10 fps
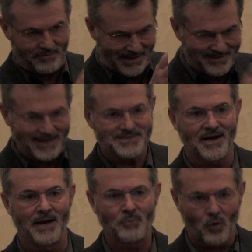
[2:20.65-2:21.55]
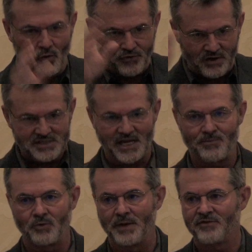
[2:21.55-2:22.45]
at that time, quote, the
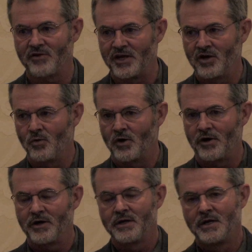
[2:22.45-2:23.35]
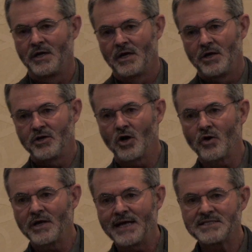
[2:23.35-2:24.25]
disabled mentally ill were. You go
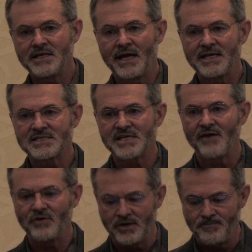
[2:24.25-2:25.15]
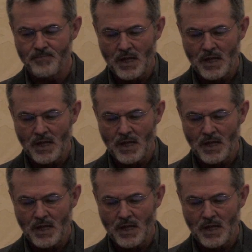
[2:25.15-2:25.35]
to 1987,